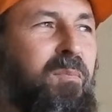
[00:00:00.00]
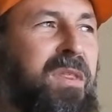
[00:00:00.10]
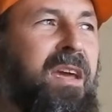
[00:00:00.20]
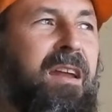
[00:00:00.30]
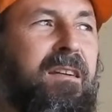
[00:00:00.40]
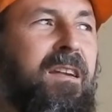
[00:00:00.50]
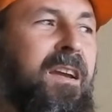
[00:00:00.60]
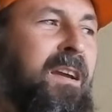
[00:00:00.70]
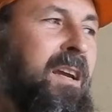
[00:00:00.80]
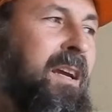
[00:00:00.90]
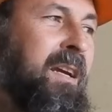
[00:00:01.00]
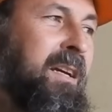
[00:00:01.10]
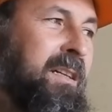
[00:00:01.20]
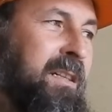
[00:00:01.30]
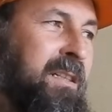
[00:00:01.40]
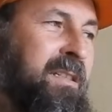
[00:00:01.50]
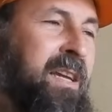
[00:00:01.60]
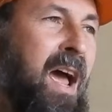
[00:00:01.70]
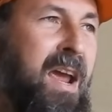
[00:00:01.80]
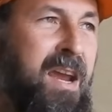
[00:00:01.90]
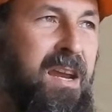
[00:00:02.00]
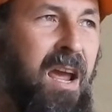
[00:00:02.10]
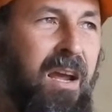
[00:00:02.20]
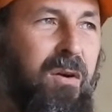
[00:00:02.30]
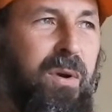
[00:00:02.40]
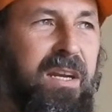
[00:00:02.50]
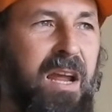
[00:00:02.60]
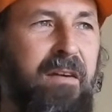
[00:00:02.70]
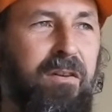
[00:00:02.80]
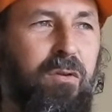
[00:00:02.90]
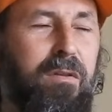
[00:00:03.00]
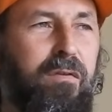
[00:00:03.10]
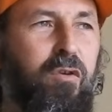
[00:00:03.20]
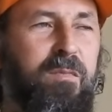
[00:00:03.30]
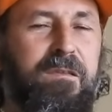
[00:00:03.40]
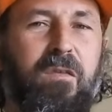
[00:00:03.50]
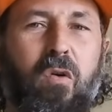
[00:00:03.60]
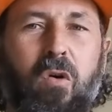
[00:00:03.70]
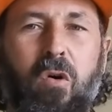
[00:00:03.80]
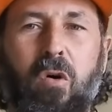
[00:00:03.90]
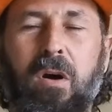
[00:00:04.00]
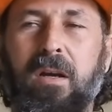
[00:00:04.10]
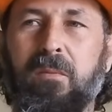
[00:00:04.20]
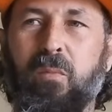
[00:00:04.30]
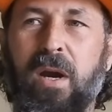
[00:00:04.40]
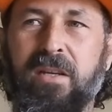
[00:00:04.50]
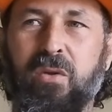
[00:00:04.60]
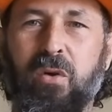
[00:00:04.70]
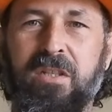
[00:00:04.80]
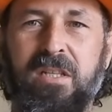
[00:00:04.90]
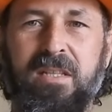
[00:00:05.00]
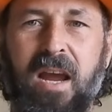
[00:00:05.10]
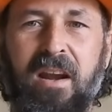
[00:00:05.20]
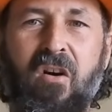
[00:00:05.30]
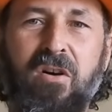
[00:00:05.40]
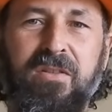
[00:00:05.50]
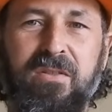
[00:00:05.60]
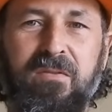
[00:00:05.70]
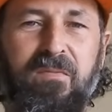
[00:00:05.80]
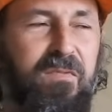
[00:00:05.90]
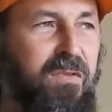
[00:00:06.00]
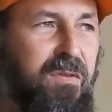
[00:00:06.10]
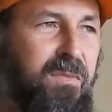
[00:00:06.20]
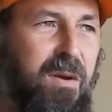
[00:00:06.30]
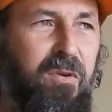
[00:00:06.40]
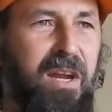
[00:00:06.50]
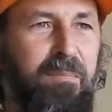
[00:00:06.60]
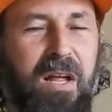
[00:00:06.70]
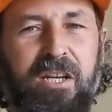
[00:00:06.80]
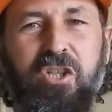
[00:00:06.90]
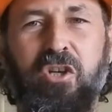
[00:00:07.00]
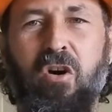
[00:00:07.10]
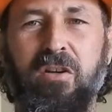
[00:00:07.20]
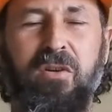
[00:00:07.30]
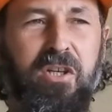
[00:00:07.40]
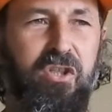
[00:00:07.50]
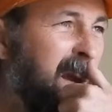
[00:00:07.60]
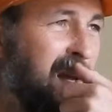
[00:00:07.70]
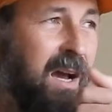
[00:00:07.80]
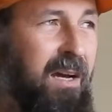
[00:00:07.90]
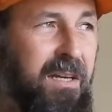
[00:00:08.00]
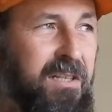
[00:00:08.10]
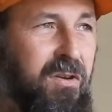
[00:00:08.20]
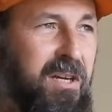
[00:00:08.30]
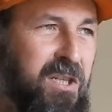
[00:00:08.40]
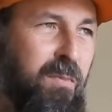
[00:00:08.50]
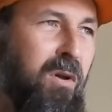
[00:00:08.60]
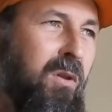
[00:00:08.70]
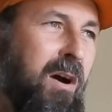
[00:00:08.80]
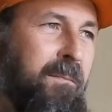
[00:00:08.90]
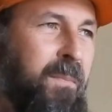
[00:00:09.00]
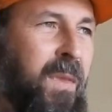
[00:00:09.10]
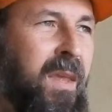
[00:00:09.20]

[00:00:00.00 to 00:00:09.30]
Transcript: But then, say we haven't looked through them before, and we're sort of just saying, oh, someone will get bloody shot. It's like a spotlight.